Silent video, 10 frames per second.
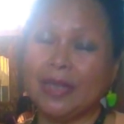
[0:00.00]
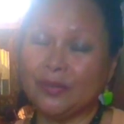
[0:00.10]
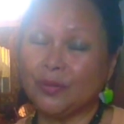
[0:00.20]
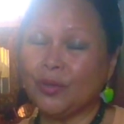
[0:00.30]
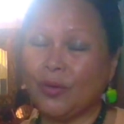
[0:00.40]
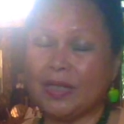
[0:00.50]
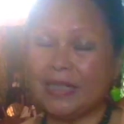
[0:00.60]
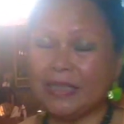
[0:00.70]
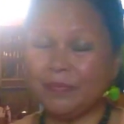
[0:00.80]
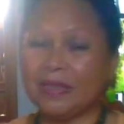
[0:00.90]
get to know a
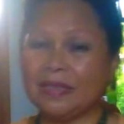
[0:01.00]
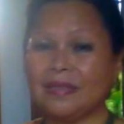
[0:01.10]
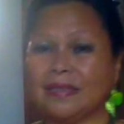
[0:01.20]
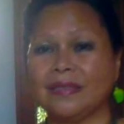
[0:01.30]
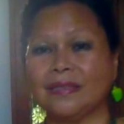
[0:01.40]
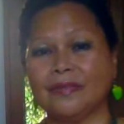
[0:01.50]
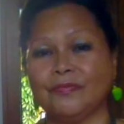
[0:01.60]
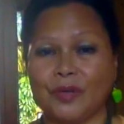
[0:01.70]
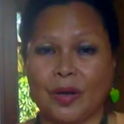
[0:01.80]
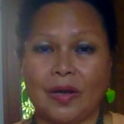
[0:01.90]
little bit
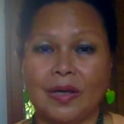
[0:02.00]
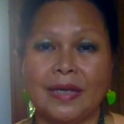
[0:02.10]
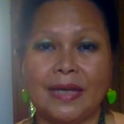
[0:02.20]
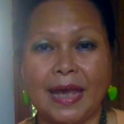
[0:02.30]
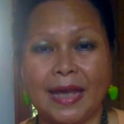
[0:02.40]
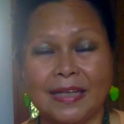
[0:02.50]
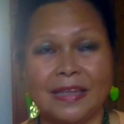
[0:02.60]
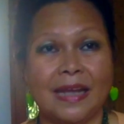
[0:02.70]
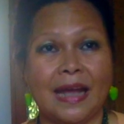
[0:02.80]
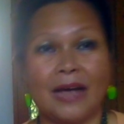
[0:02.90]
from
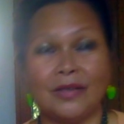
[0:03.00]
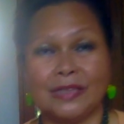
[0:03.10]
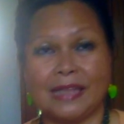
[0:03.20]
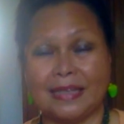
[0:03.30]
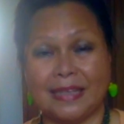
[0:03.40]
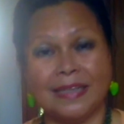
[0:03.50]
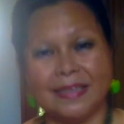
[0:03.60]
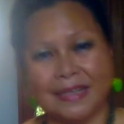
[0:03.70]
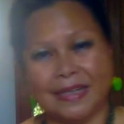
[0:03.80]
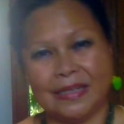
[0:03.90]
anything outside
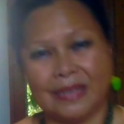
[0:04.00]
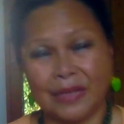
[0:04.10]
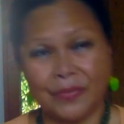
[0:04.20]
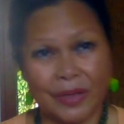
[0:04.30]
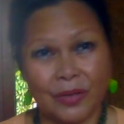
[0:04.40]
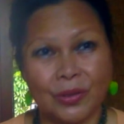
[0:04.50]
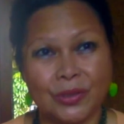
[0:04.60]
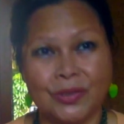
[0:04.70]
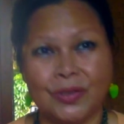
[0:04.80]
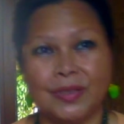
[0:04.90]
Italy. That one
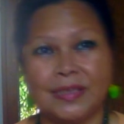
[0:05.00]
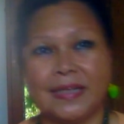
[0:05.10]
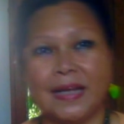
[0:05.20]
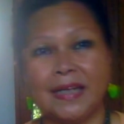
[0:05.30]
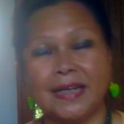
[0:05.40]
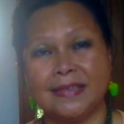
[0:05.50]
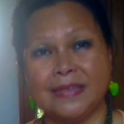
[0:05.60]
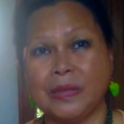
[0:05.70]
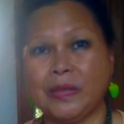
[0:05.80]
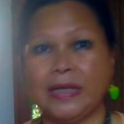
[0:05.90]
also is another
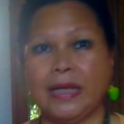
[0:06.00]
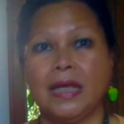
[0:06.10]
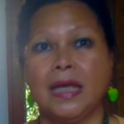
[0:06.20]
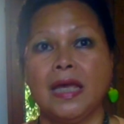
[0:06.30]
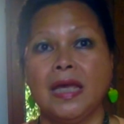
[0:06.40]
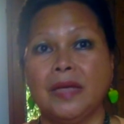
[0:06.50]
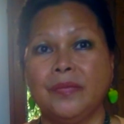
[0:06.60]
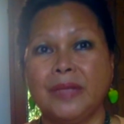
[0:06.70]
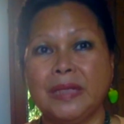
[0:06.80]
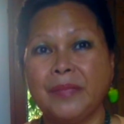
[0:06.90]
category.
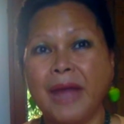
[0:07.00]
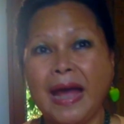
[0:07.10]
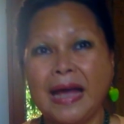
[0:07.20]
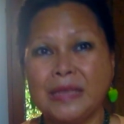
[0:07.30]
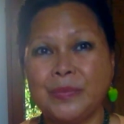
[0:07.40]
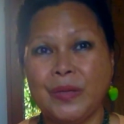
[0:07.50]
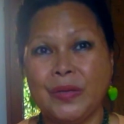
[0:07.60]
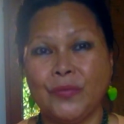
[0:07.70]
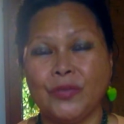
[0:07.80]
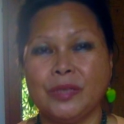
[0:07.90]
But my
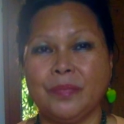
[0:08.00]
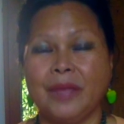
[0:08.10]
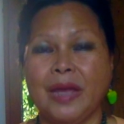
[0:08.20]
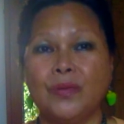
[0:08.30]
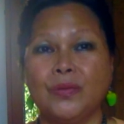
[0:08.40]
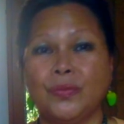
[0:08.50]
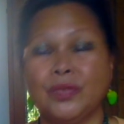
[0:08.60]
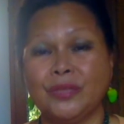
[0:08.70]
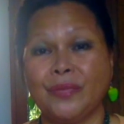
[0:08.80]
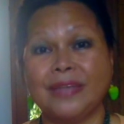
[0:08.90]
husband was a man who
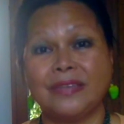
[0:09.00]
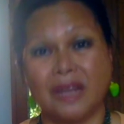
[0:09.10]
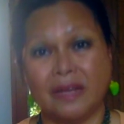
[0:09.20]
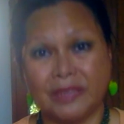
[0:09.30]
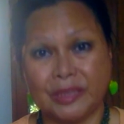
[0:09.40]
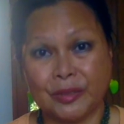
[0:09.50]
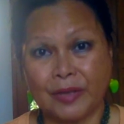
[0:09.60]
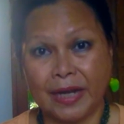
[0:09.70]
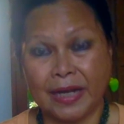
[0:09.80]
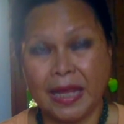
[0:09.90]
was well traveled
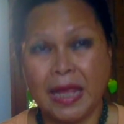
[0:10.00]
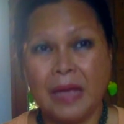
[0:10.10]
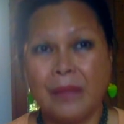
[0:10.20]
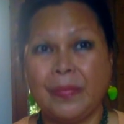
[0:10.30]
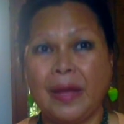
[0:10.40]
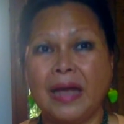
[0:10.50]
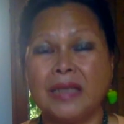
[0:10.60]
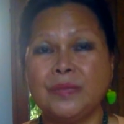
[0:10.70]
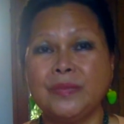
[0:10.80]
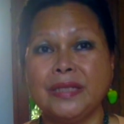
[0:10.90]
already. My
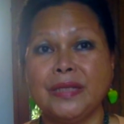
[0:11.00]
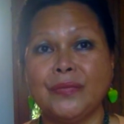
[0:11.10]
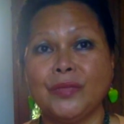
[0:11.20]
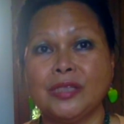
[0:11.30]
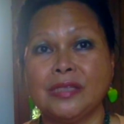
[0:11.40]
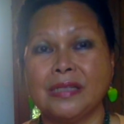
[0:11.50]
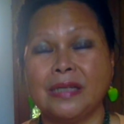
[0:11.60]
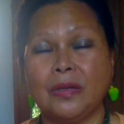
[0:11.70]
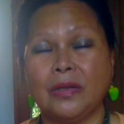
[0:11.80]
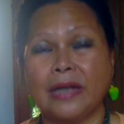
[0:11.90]
husband, he was
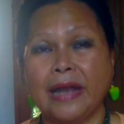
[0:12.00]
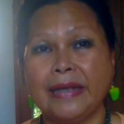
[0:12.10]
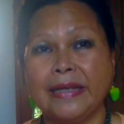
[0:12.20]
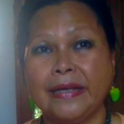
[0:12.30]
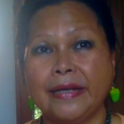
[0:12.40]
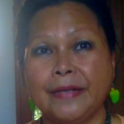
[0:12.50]
already